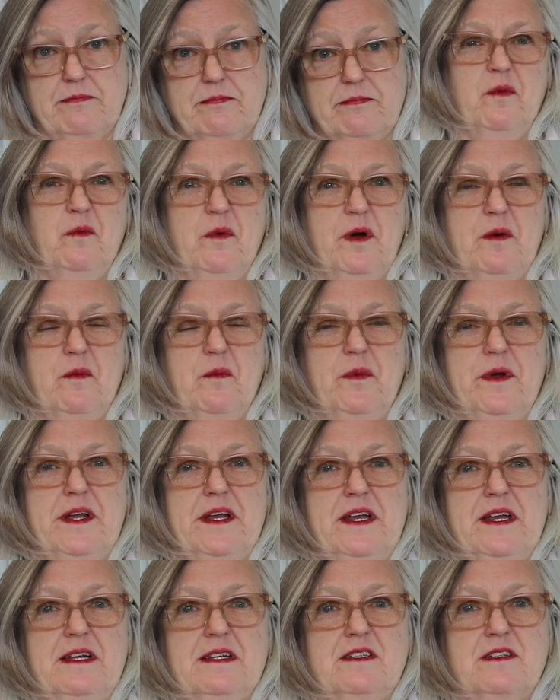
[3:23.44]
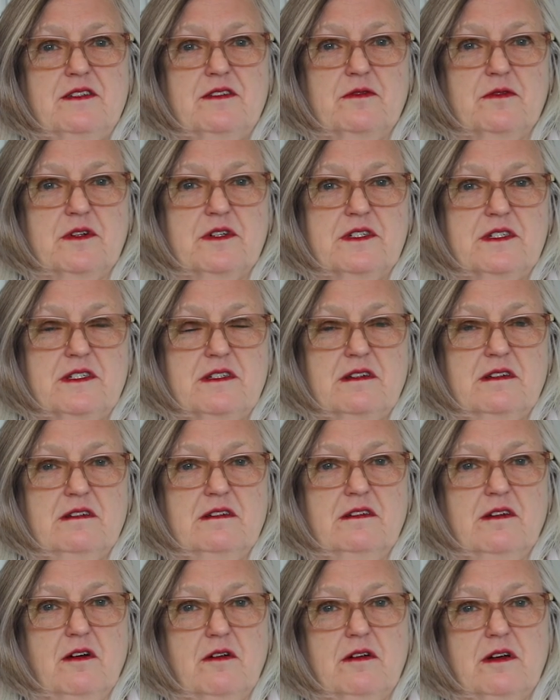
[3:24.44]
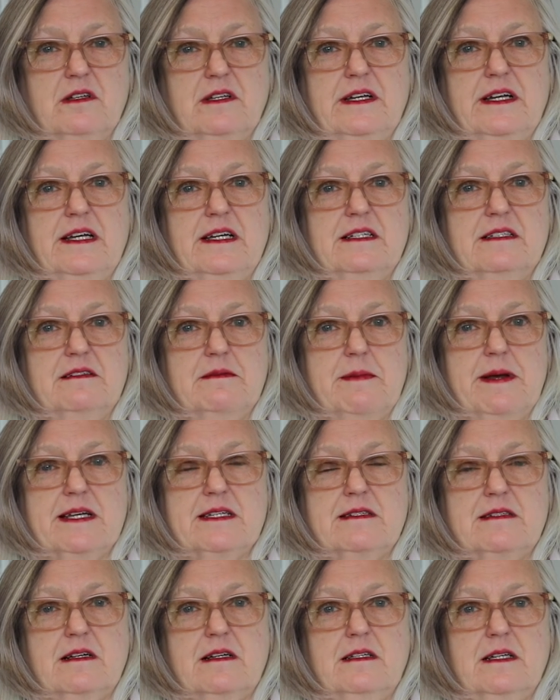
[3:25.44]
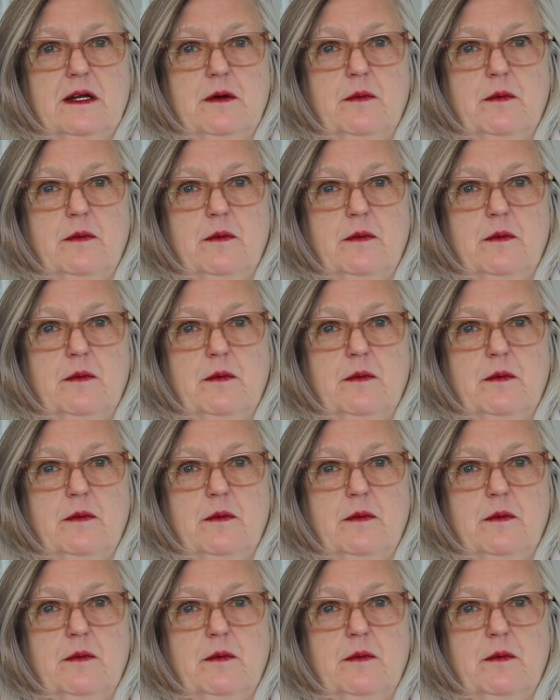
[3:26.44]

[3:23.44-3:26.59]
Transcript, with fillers: When we source locally and domestically,